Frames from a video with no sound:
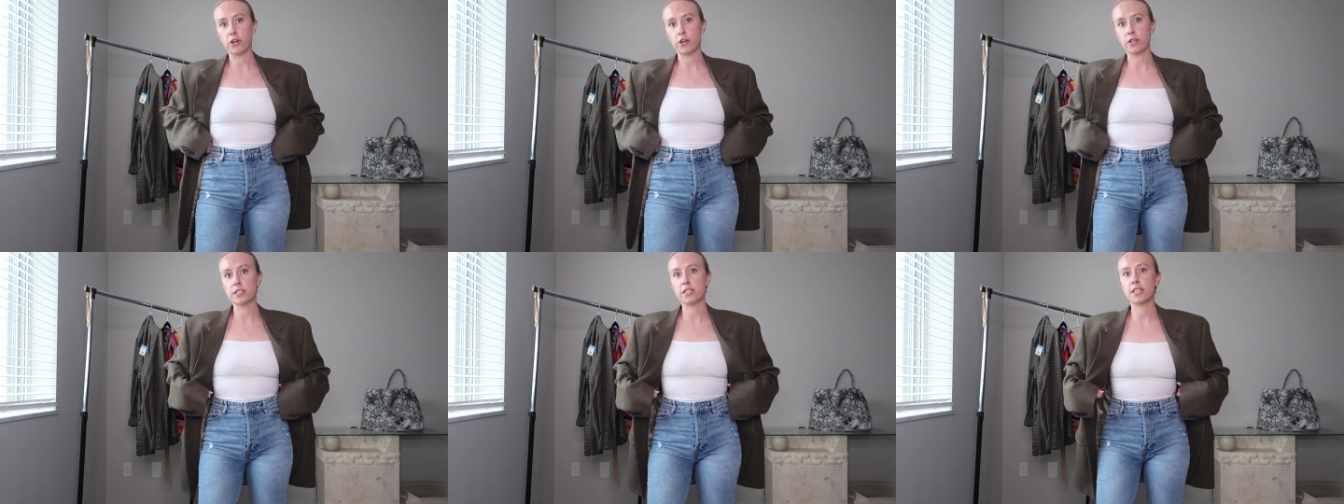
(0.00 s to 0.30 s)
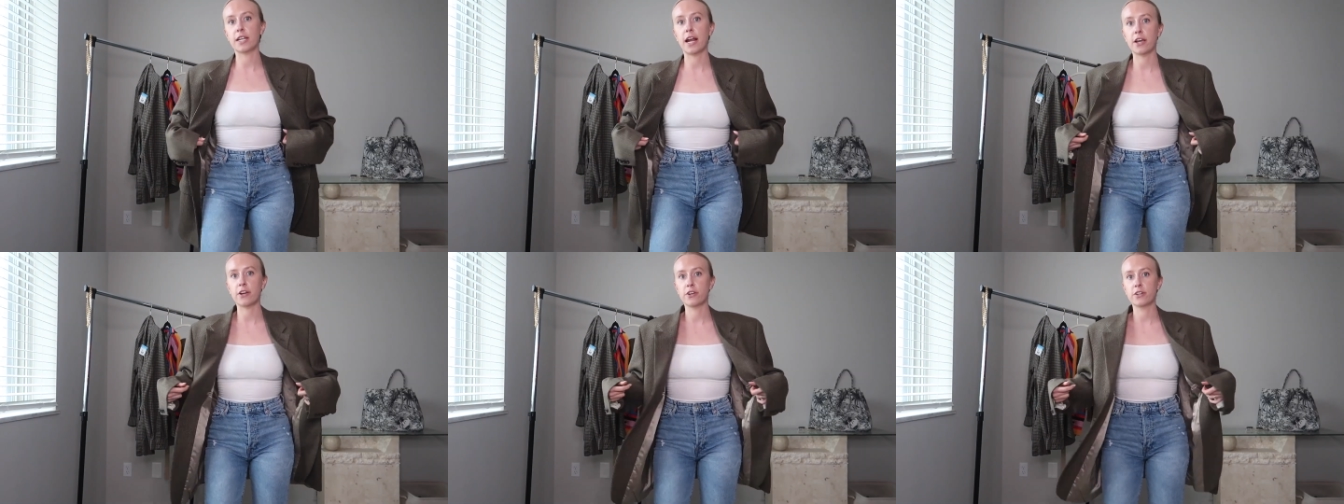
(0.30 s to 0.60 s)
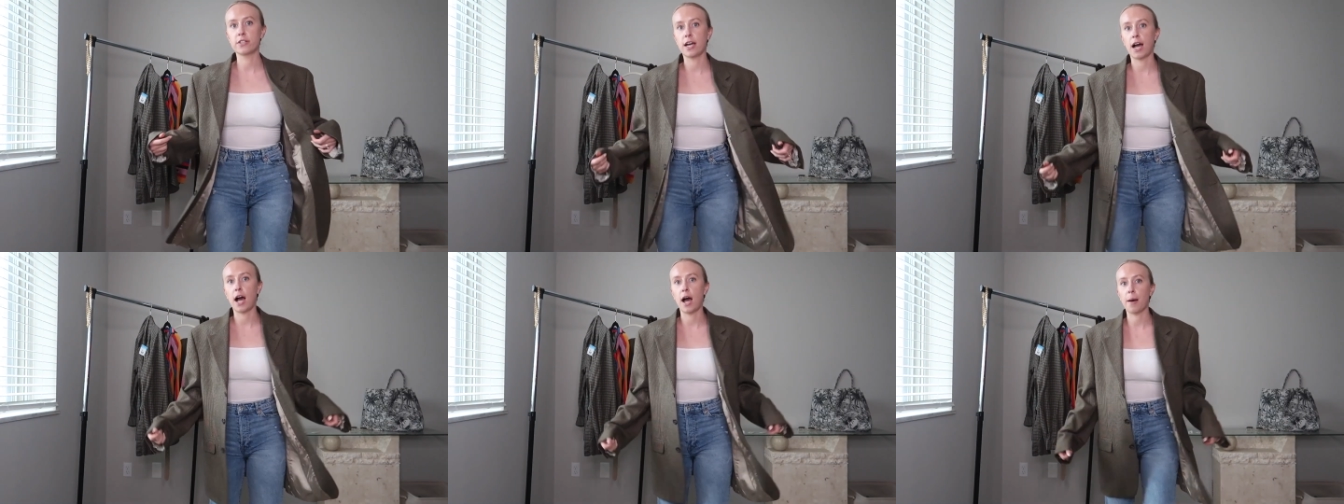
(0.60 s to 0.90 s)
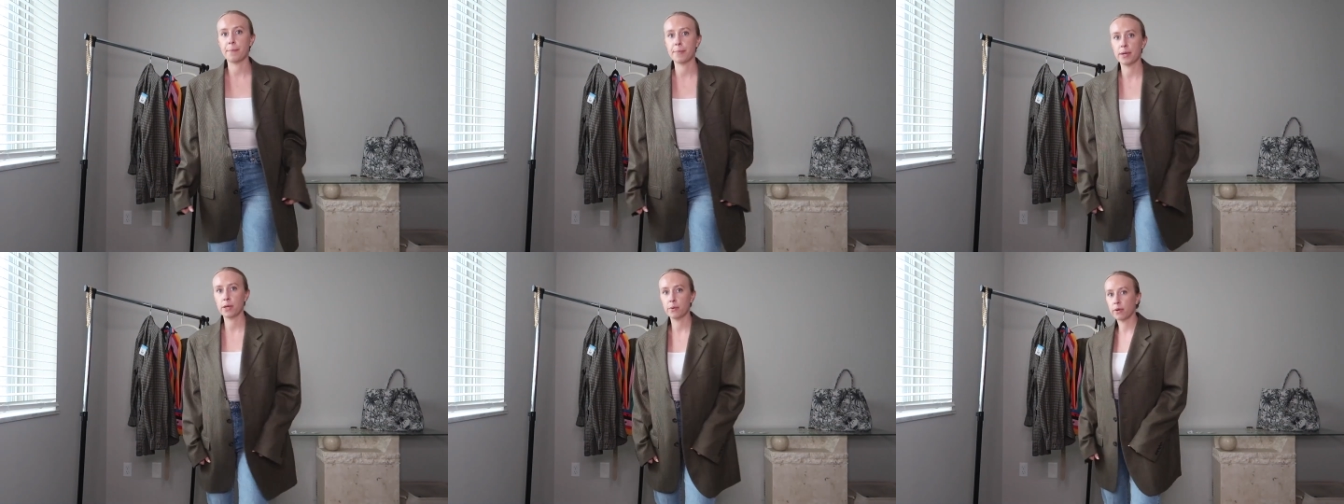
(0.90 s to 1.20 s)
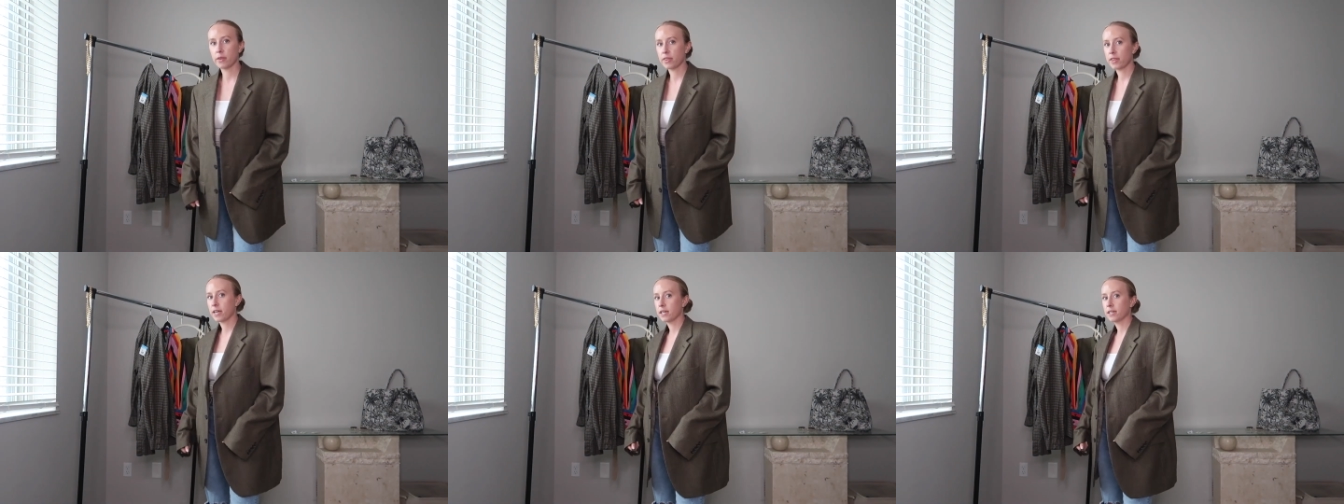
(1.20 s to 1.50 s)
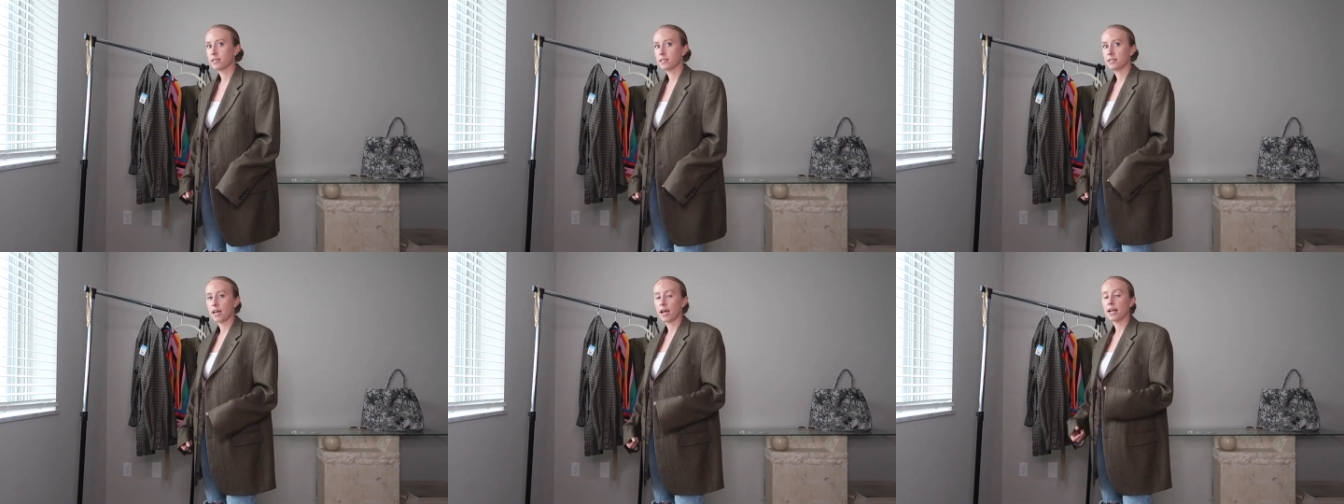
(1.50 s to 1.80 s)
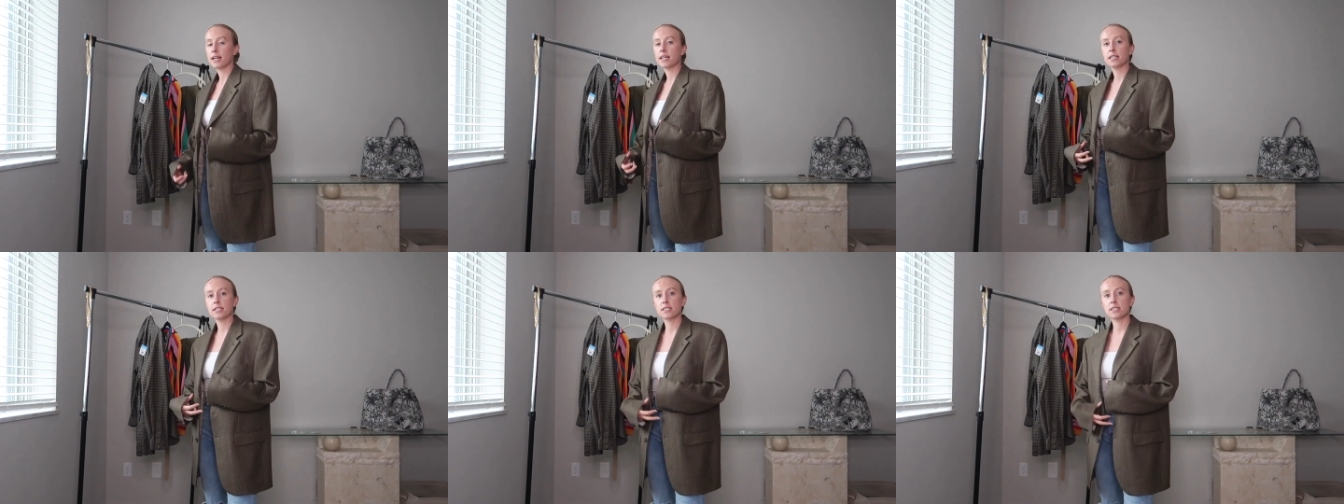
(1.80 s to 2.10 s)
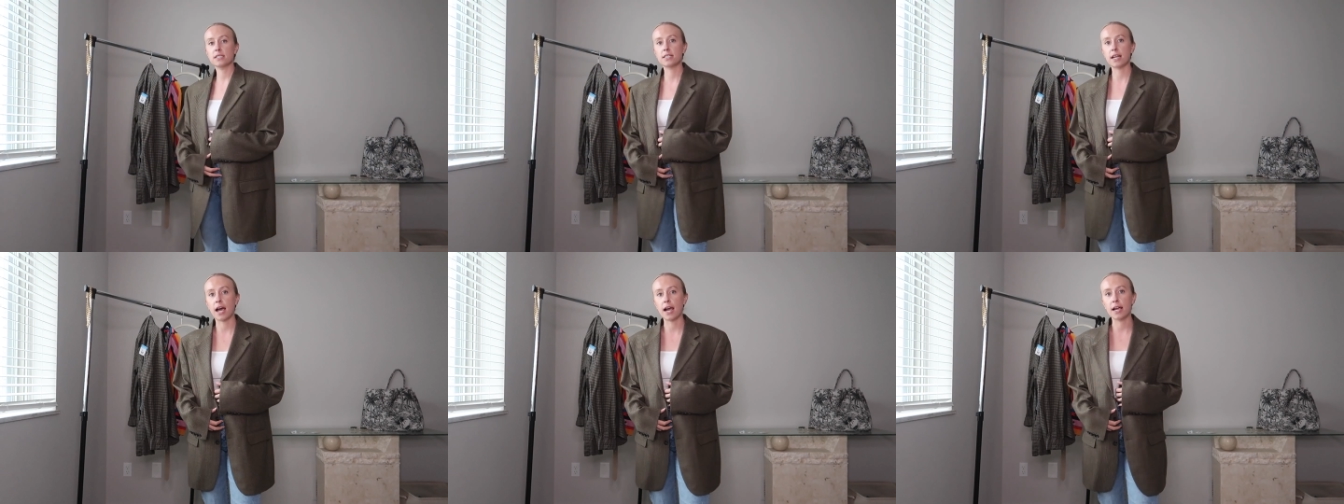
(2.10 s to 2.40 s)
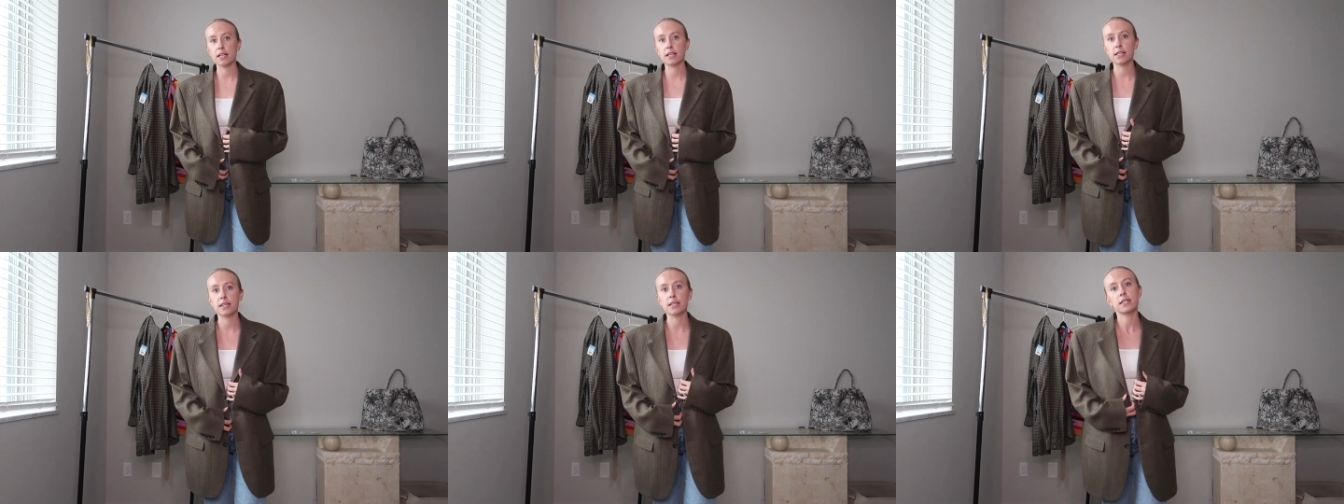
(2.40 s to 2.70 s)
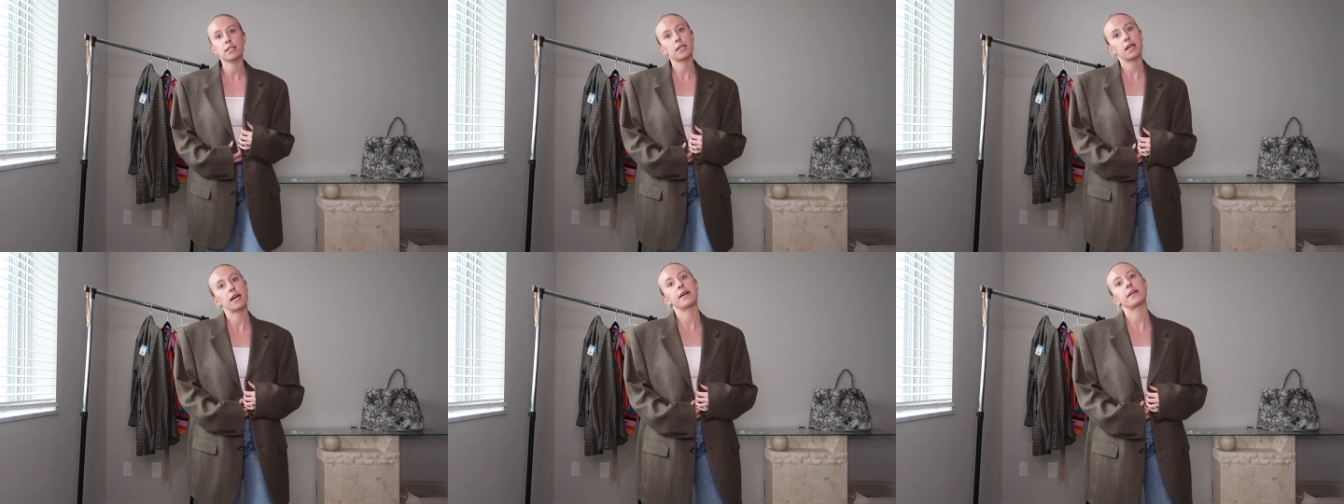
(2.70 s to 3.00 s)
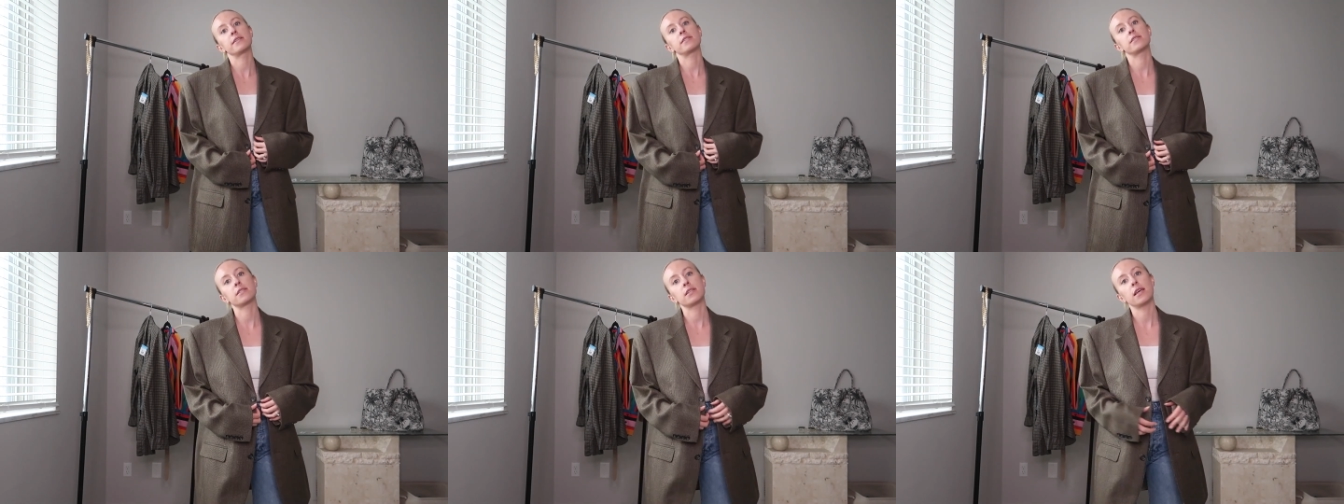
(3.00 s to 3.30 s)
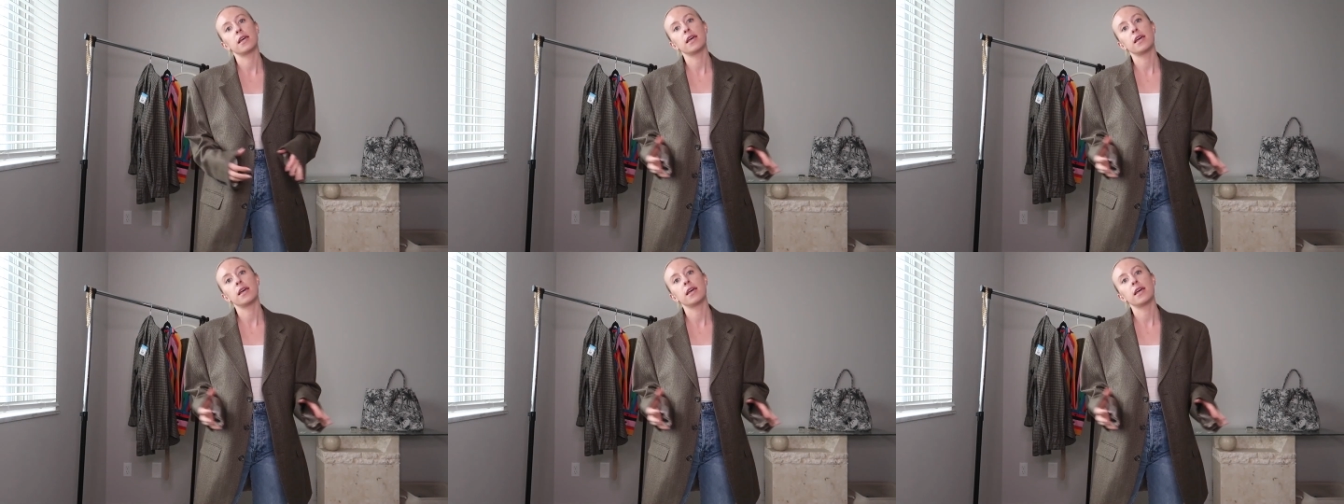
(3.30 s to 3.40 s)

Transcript: looks that I could copy with this. I didn't style it because